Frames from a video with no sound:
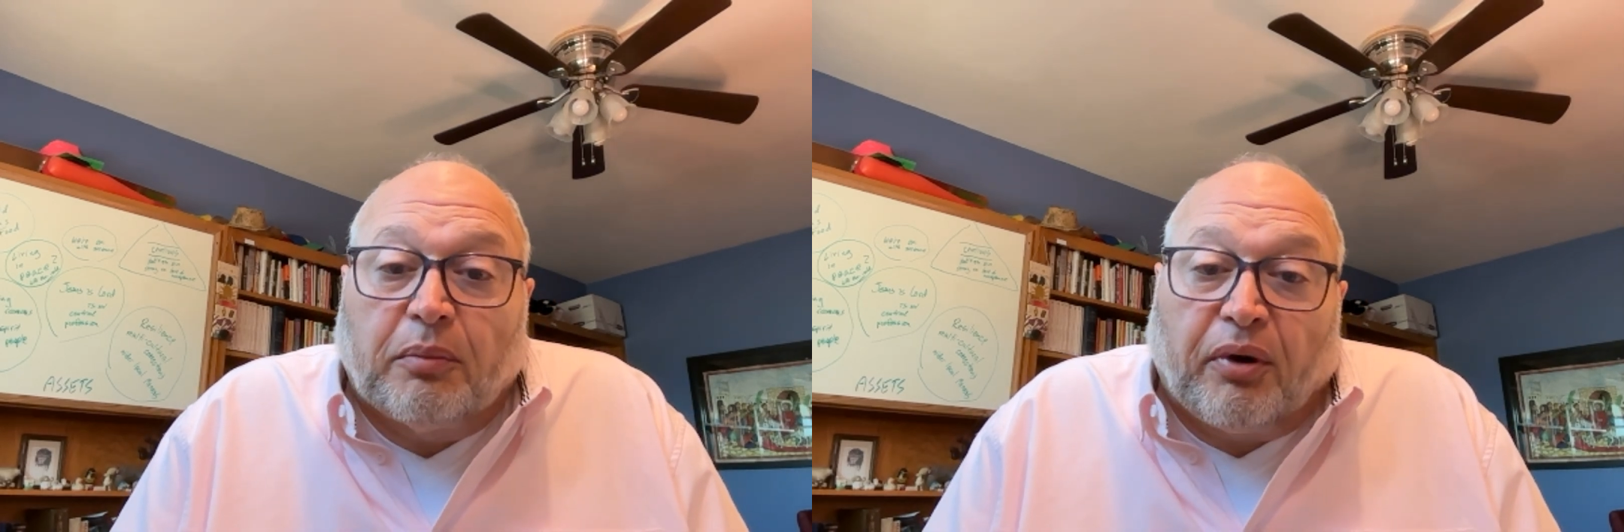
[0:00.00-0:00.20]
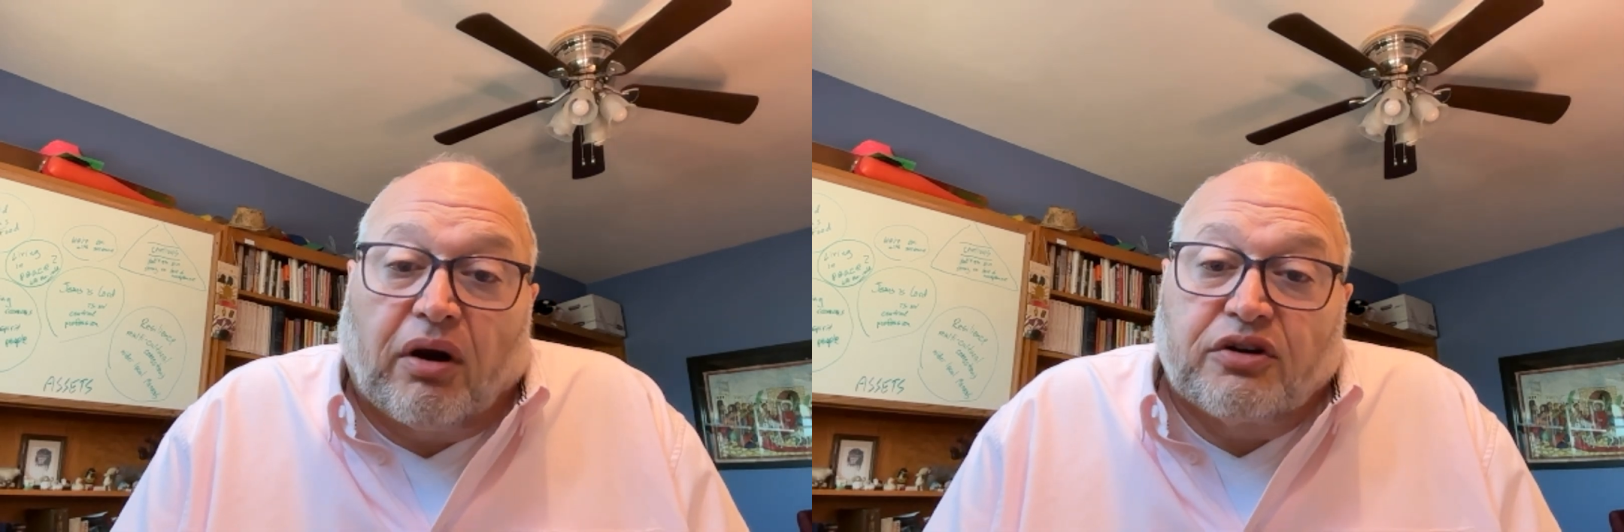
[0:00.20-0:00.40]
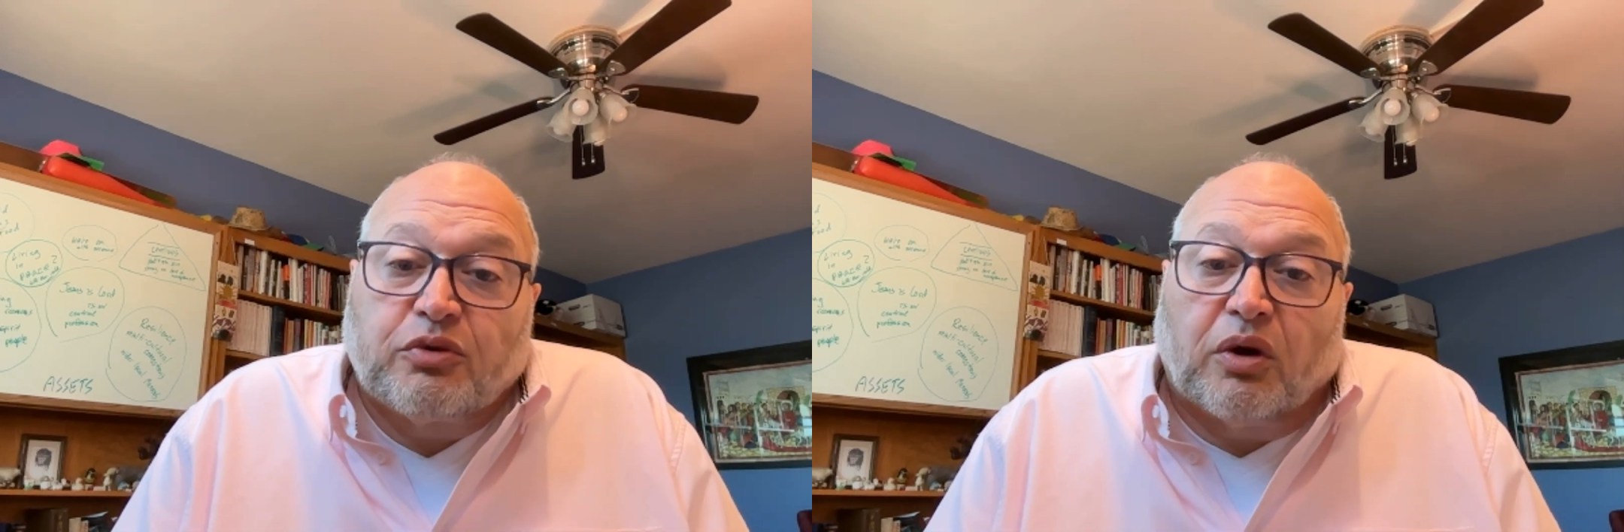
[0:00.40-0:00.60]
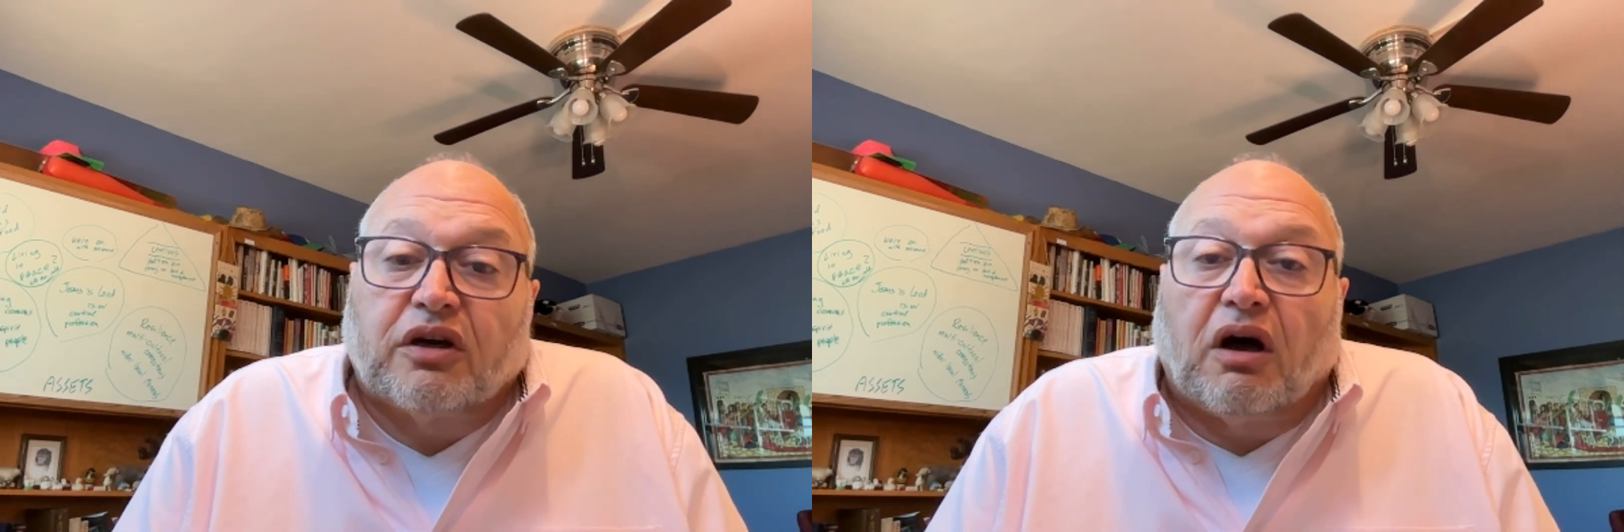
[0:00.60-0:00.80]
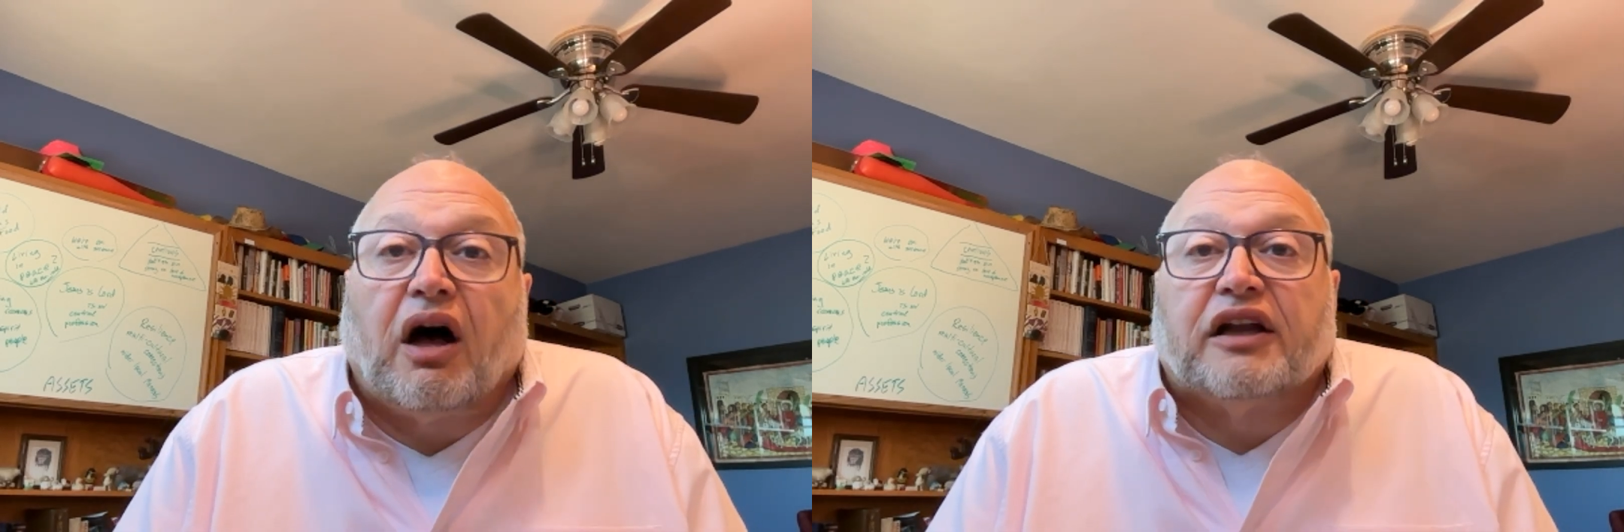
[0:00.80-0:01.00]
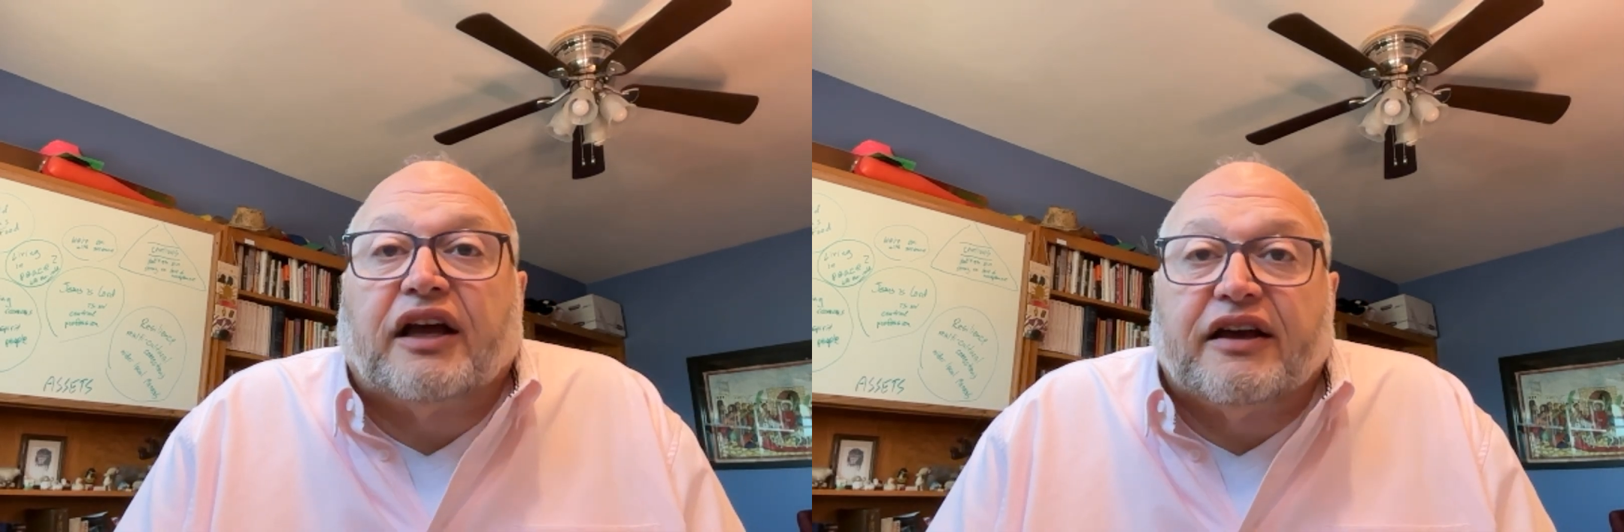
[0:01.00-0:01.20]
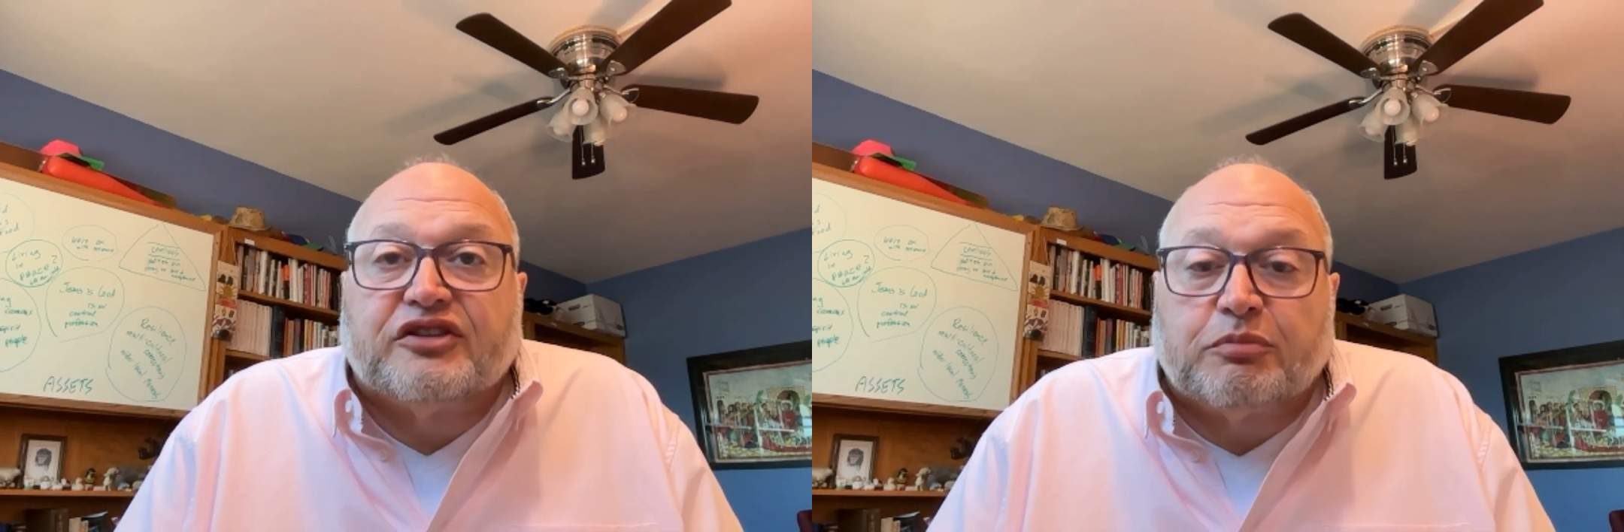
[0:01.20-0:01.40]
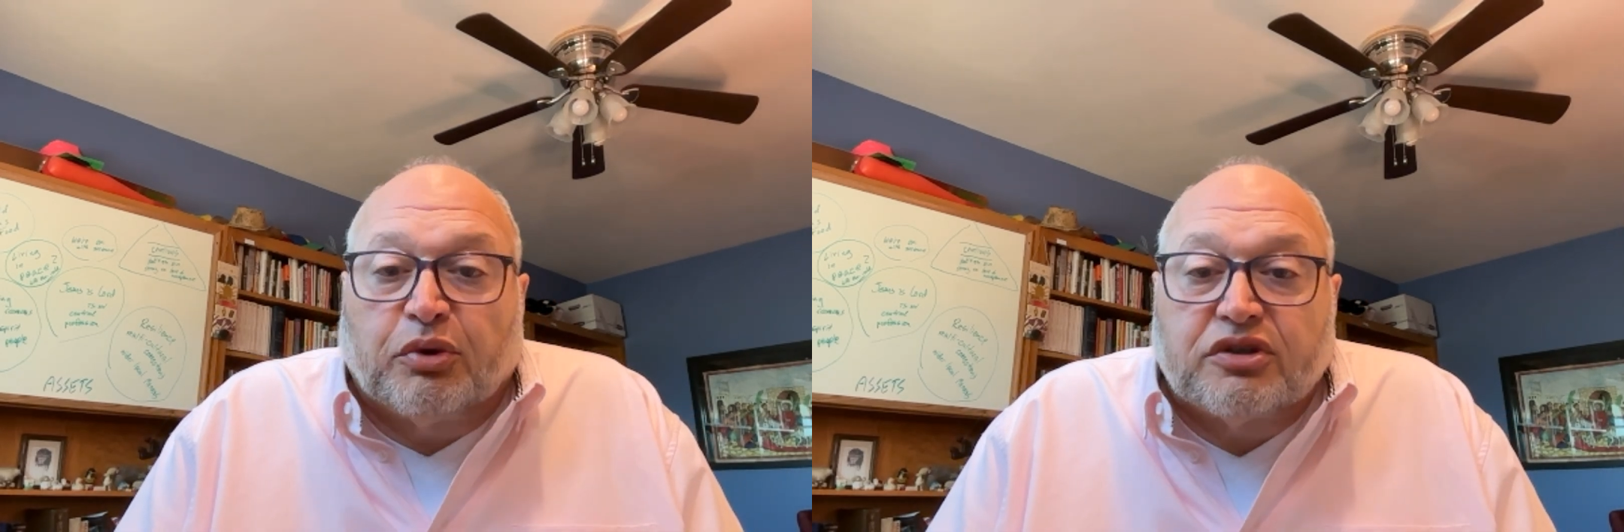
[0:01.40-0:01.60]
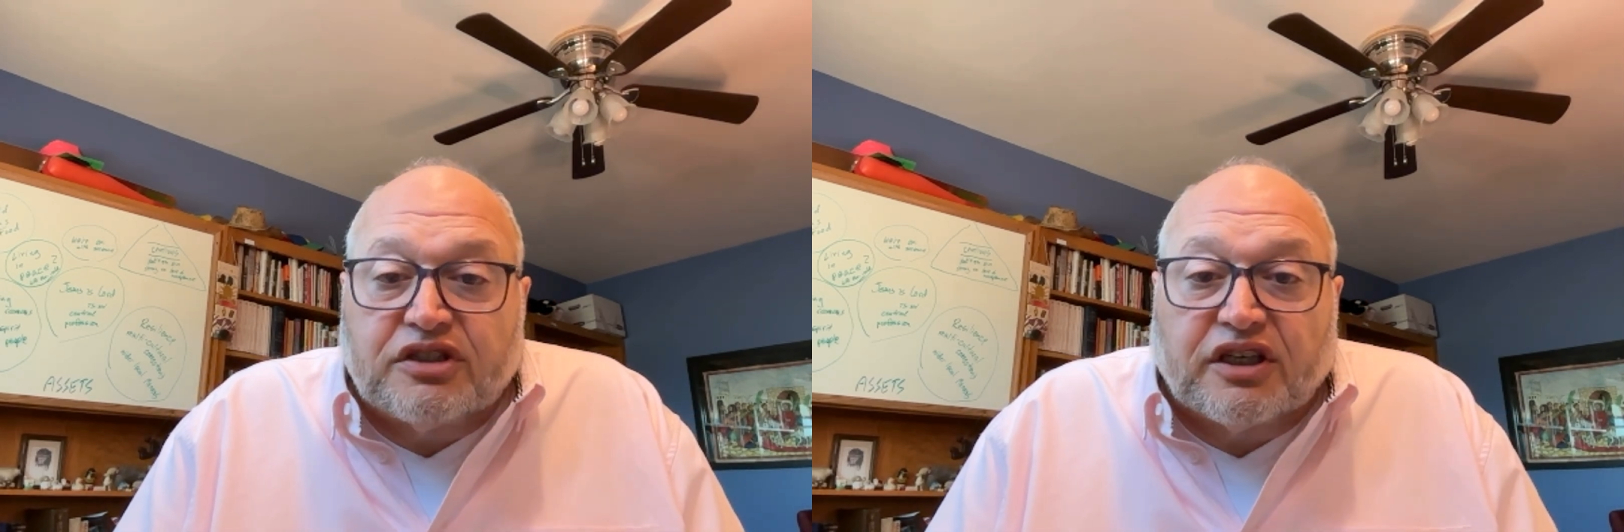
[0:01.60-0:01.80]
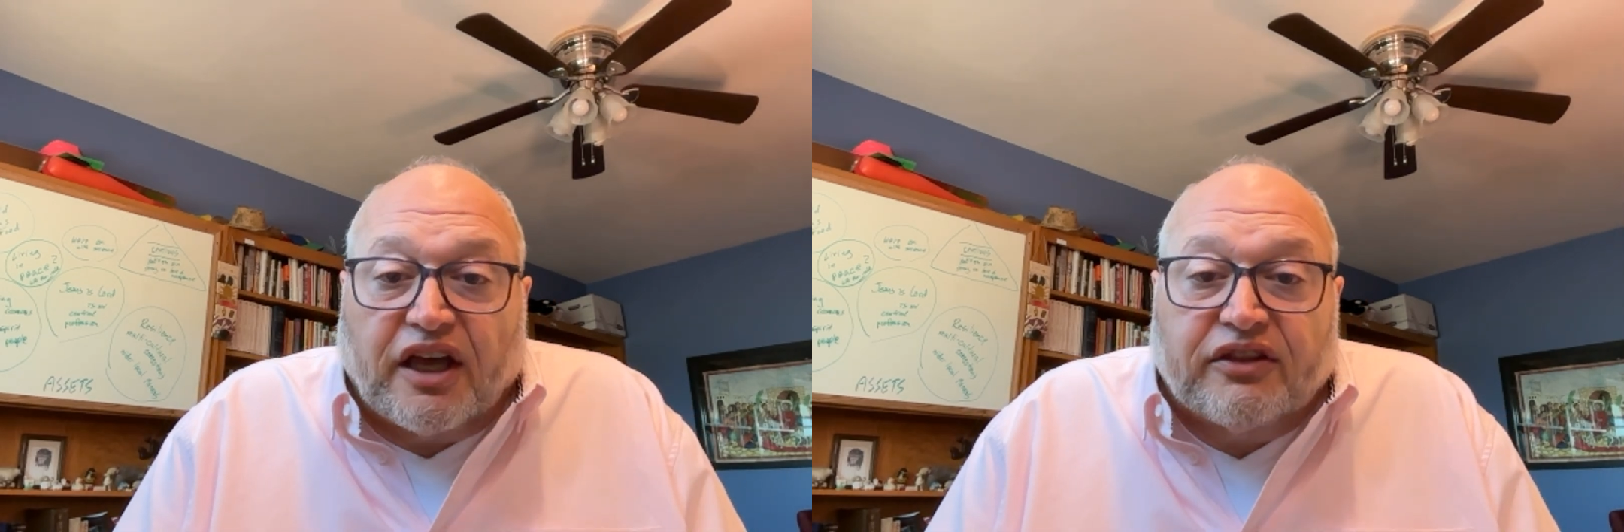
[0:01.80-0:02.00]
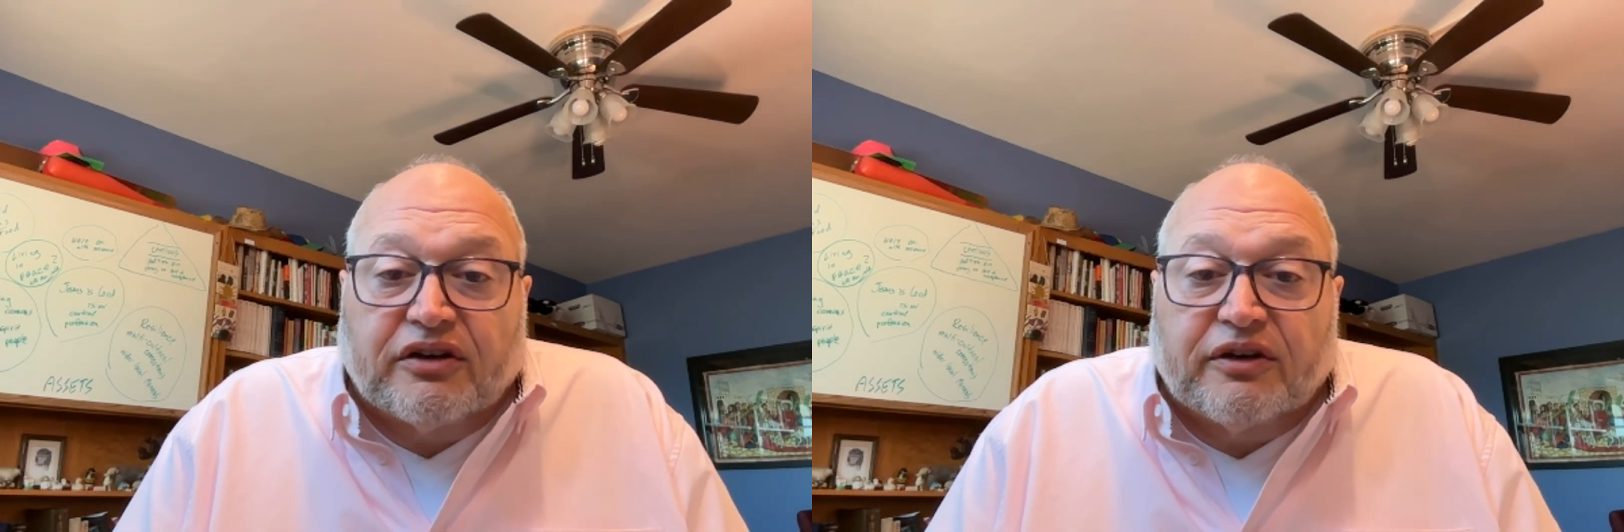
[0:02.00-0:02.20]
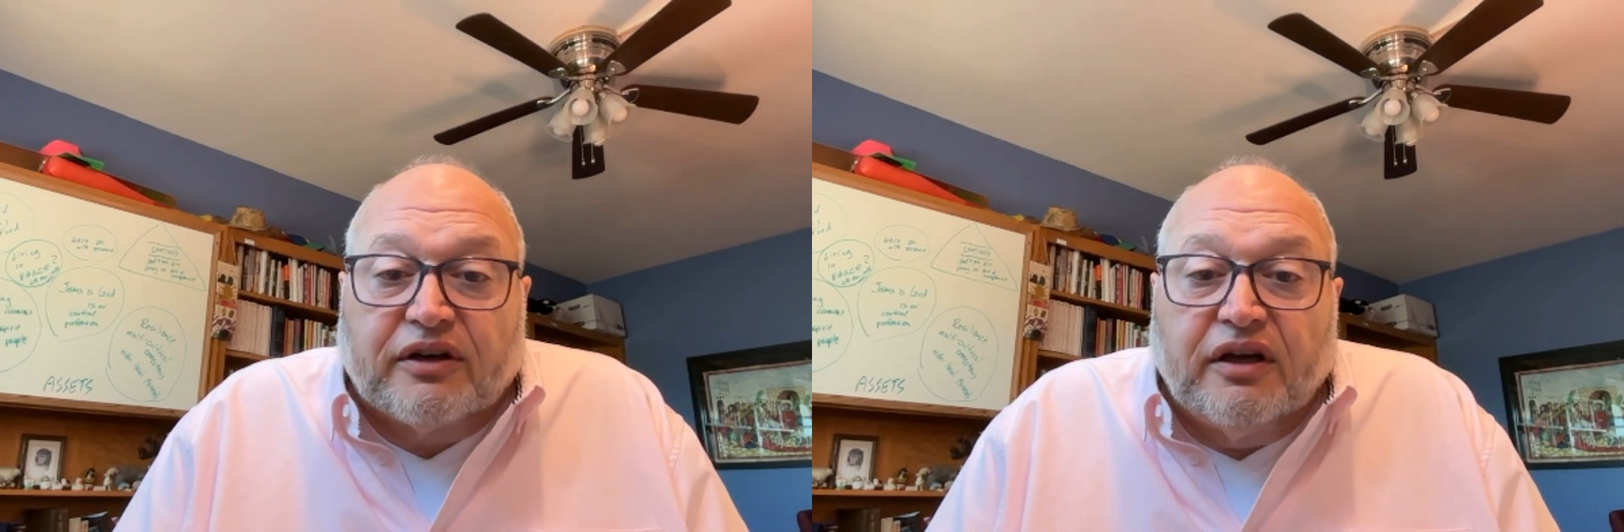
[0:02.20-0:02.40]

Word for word: apart what God has put together.